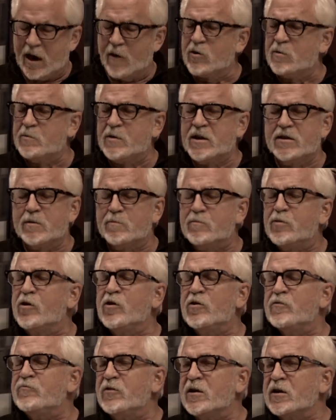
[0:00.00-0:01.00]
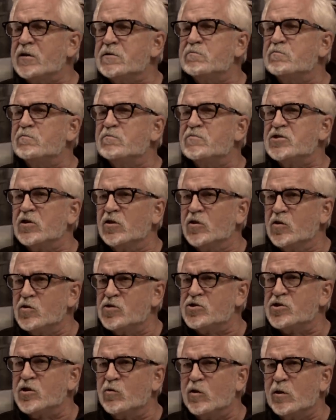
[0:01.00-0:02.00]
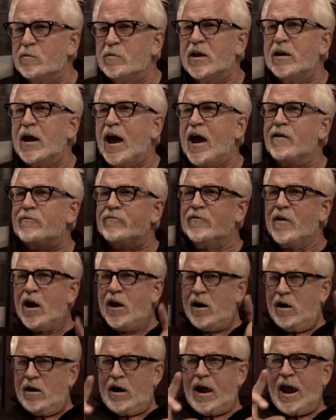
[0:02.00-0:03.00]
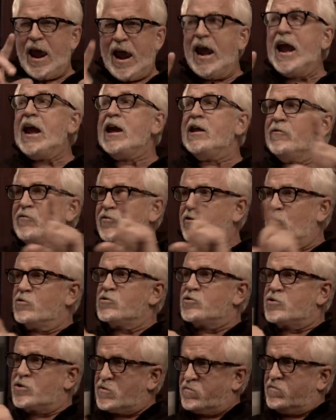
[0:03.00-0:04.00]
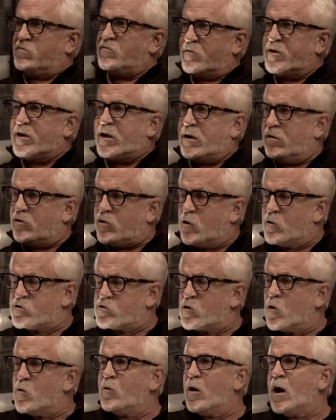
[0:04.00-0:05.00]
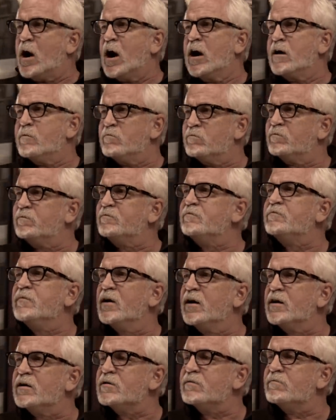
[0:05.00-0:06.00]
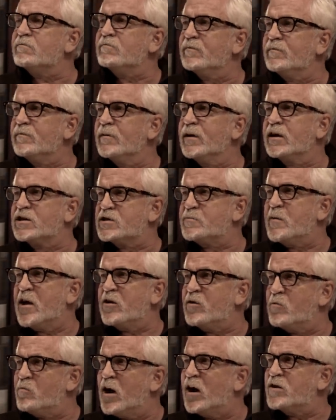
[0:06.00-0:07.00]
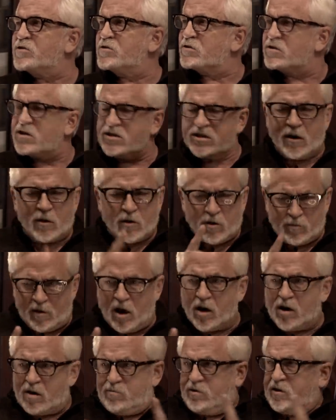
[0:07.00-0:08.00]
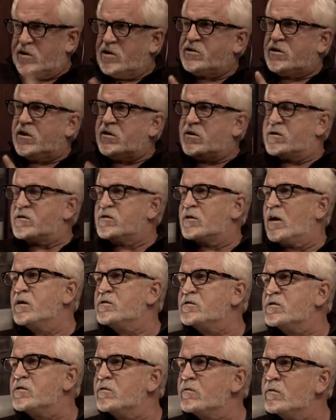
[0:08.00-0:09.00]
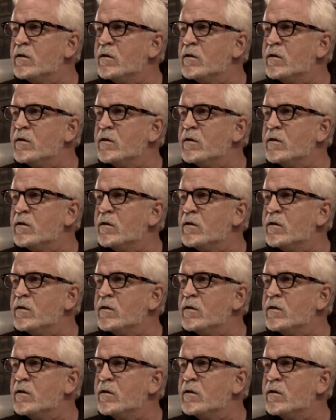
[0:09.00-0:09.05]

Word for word: that would be the perfect solution would be to have eight of those mm. those Oberheim uh, expander modules because they were a complete synthesizer,